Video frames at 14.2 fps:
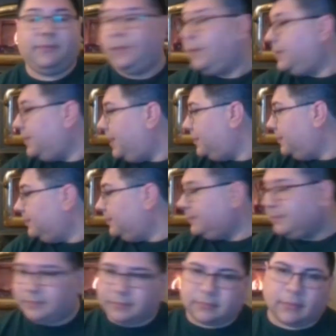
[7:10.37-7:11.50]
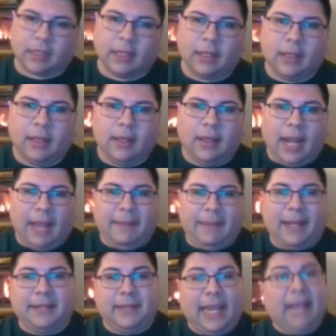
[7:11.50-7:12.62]
deforestation. And
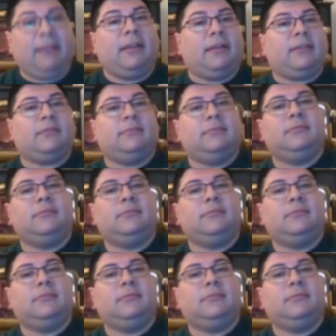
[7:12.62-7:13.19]
that's England.